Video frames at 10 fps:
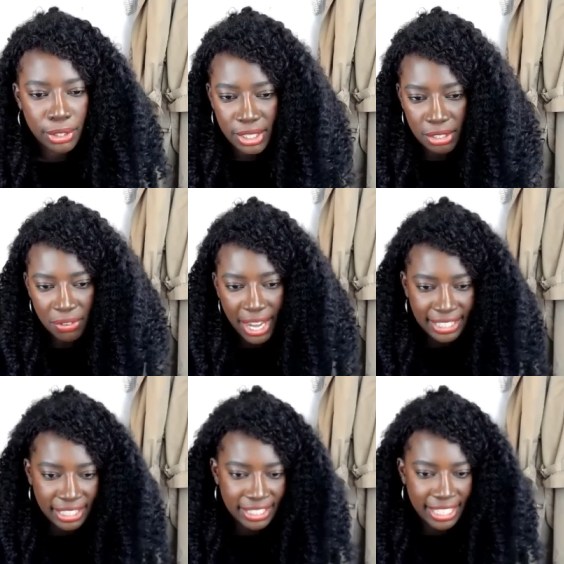
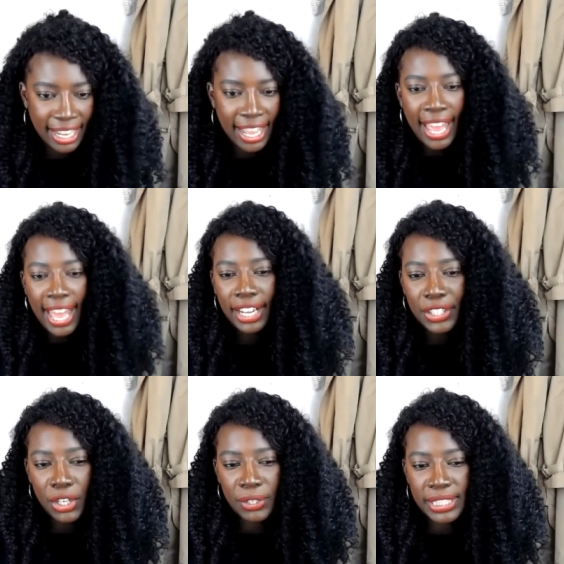defect, and he said, "Hell
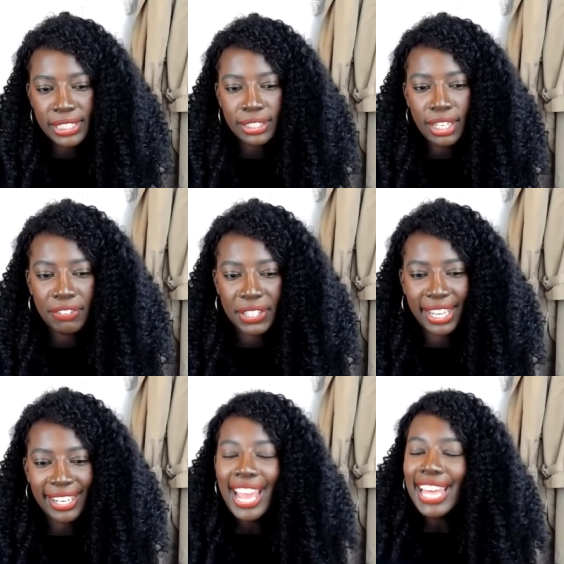no, he'd still love the
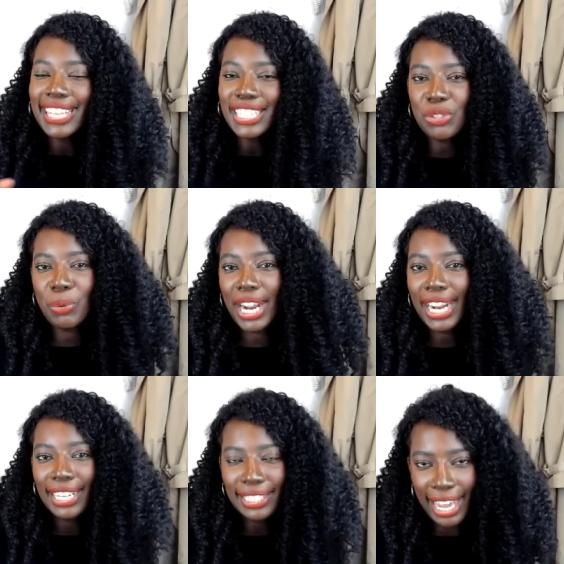kid." This is where I
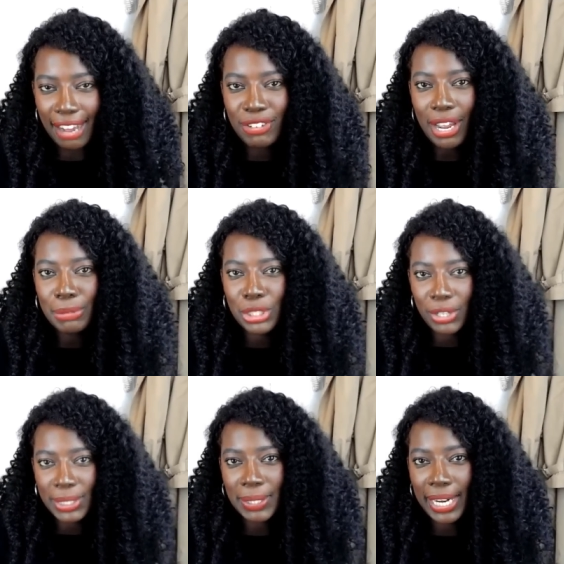kind of laughed. I'm
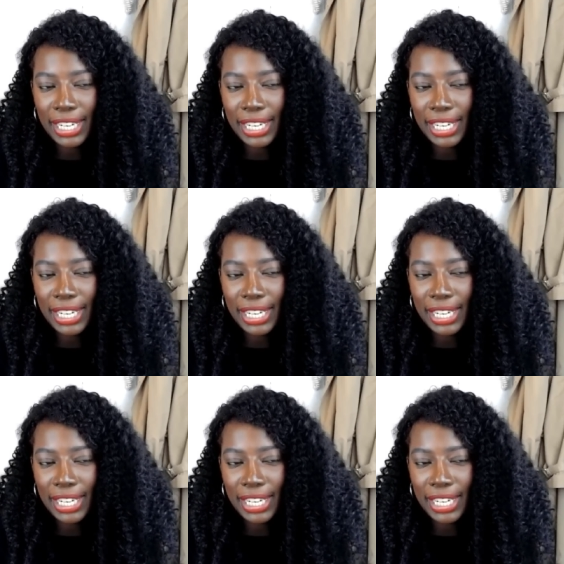sorry, you guys,